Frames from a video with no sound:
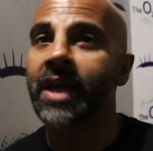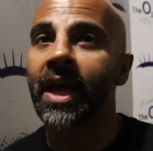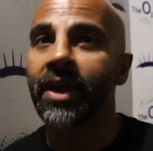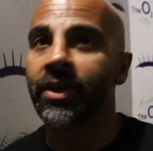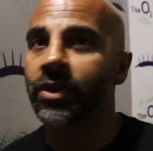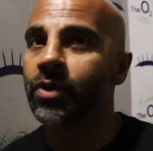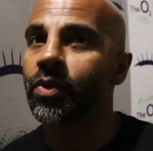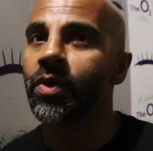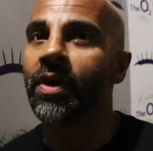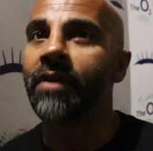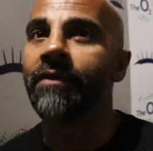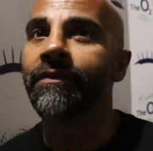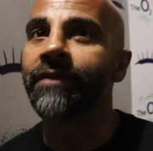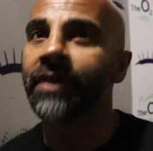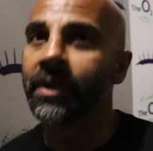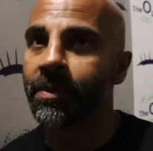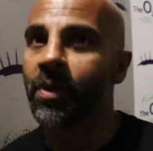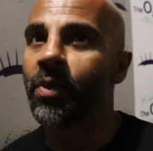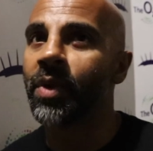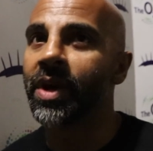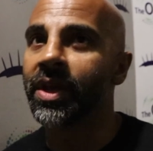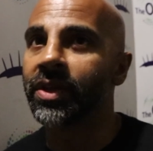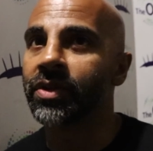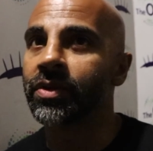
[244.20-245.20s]
get through it, film
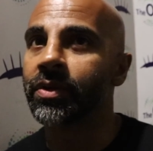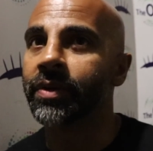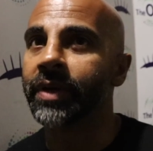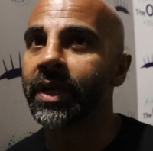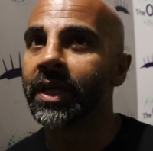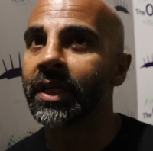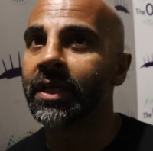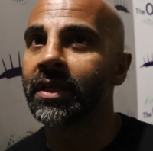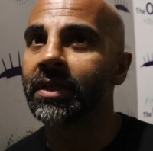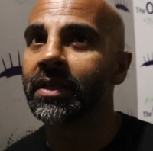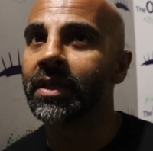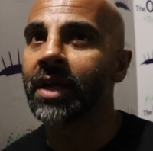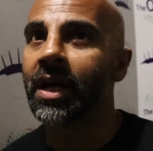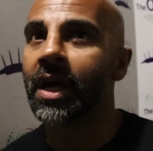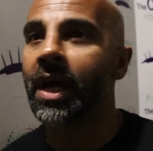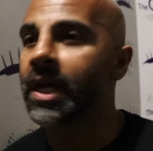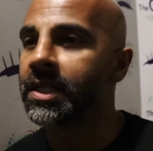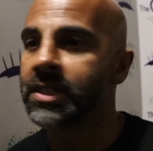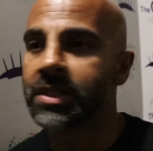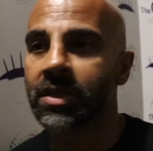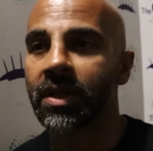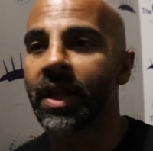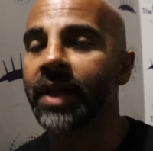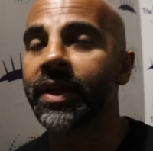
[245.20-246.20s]
my way through it. I
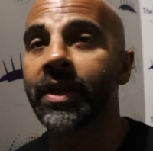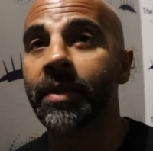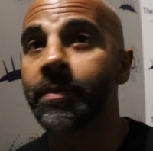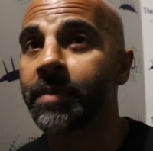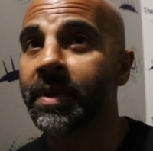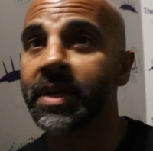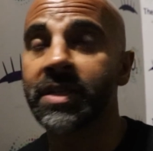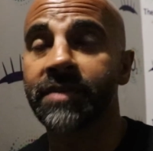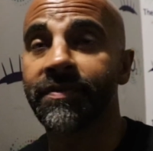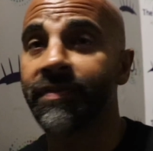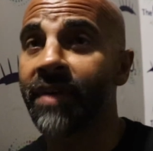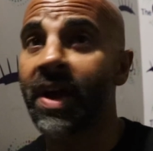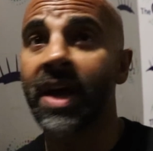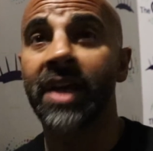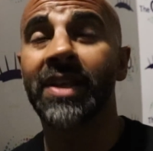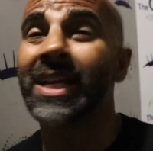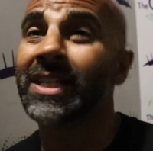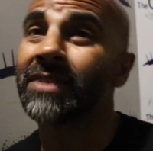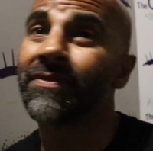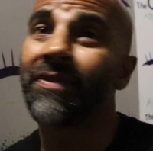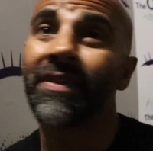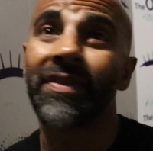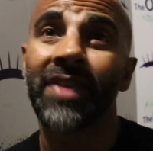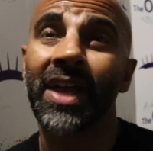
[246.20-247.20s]
still like it because fight,
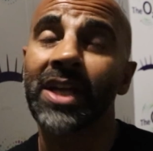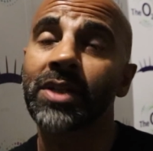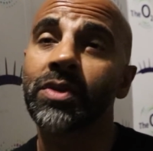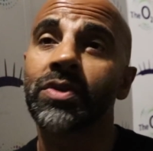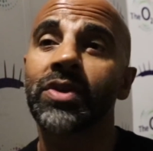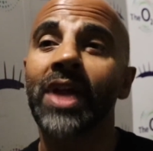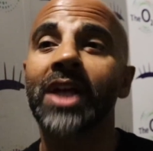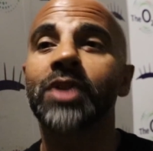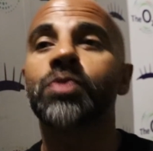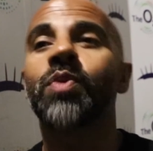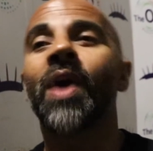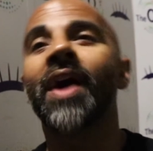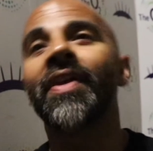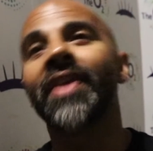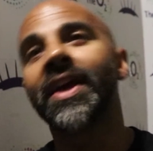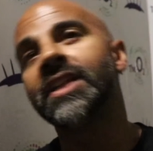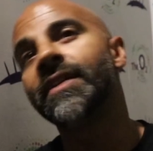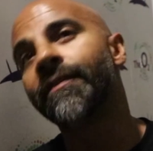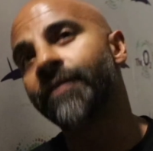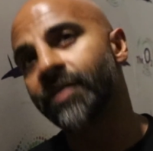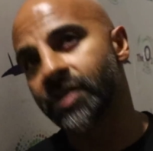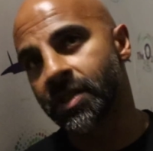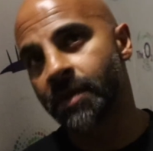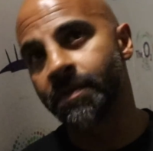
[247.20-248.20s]
that's that's that's why they're
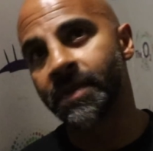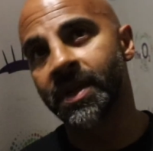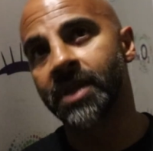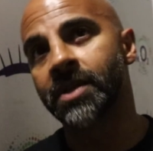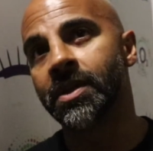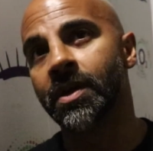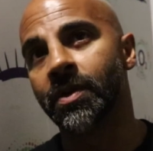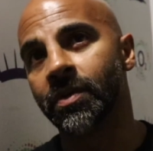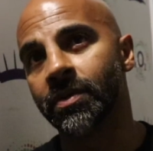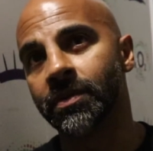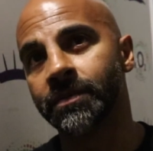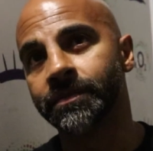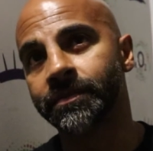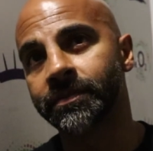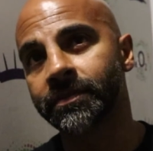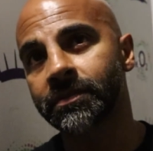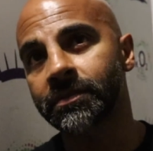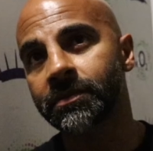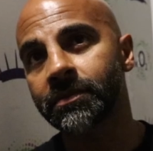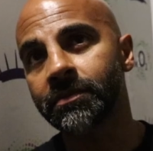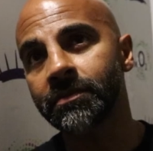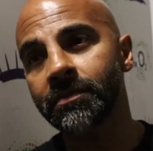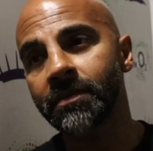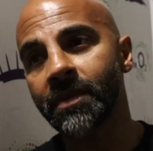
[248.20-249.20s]
different to me and you
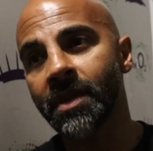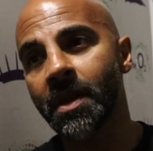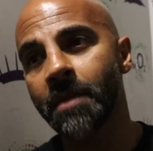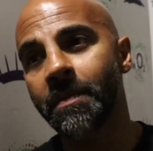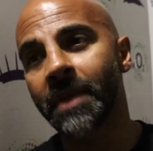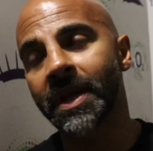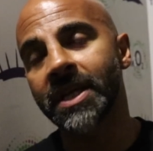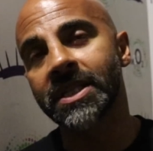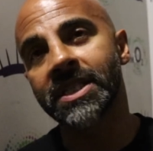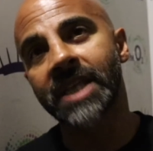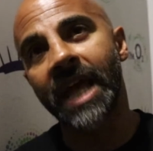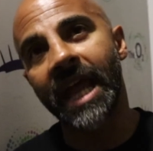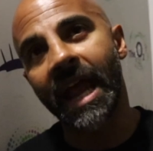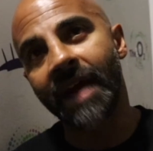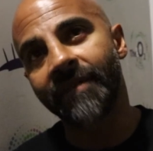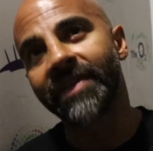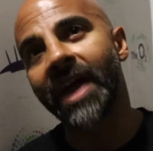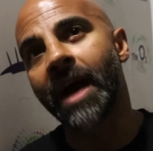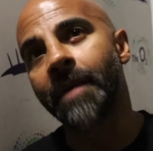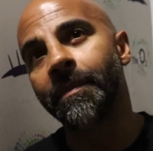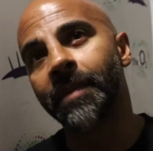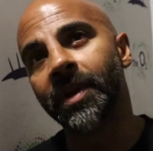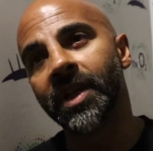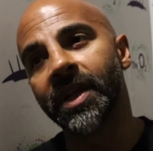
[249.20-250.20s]
because they have
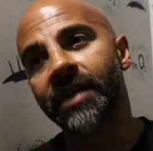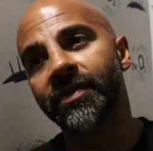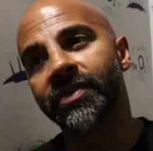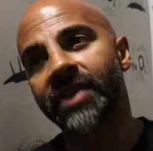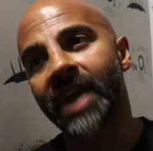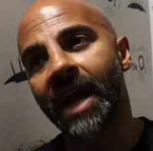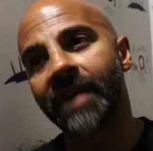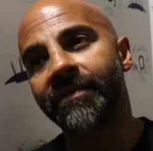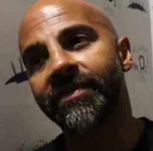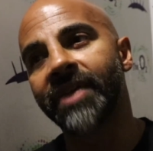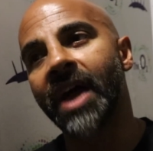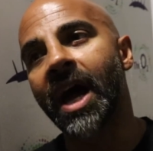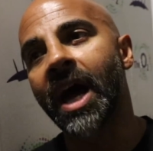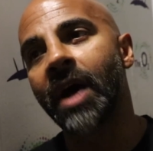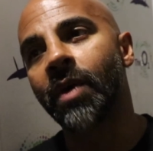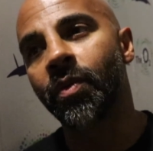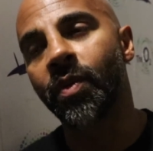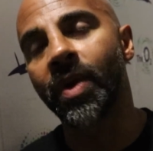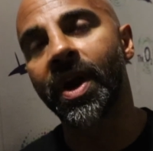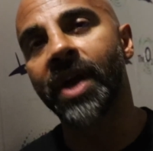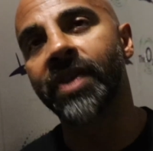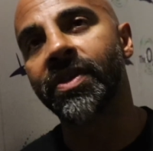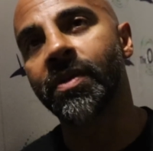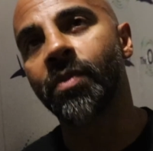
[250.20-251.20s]
that belief, they have that
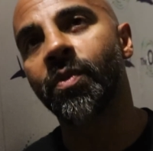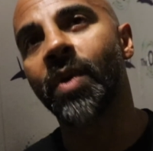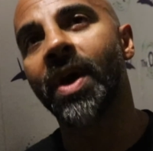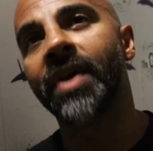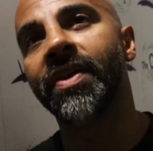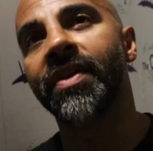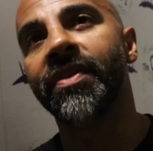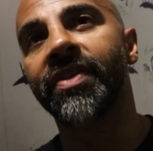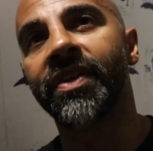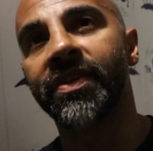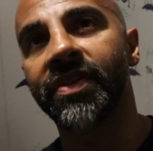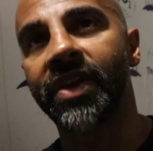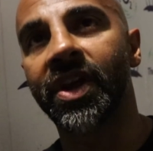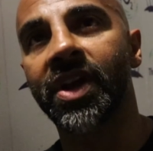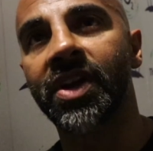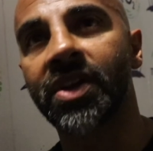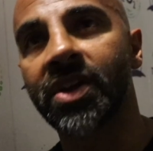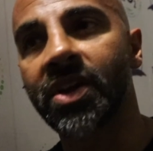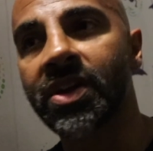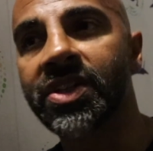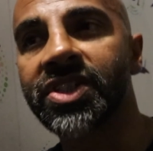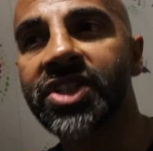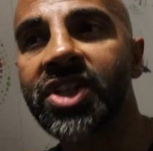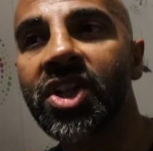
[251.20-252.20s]
in them where they think they can
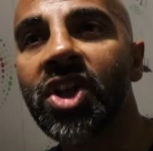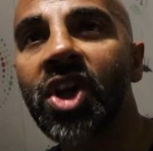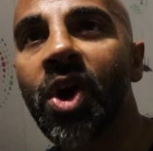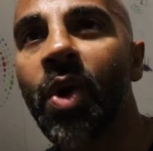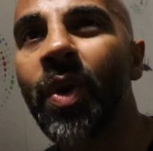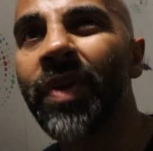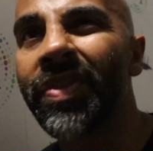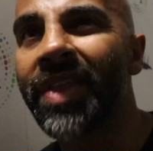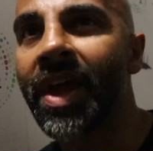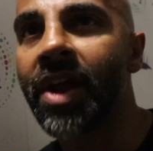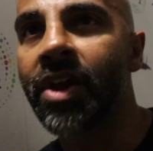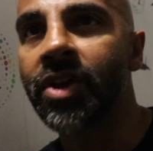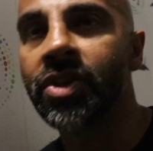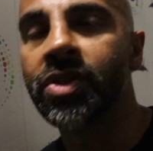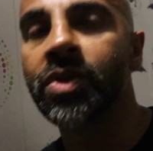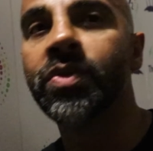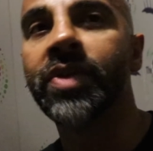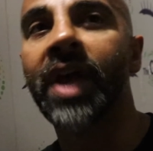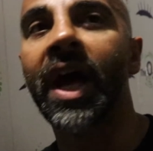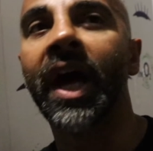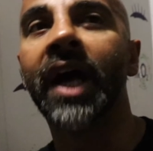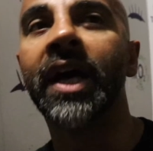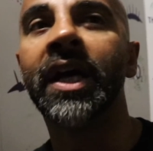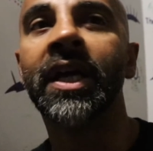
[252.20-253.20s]
still go in there and do
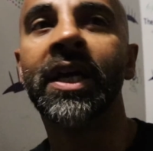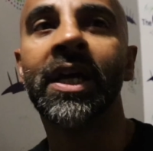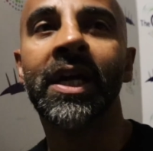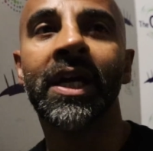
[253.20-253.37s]
that.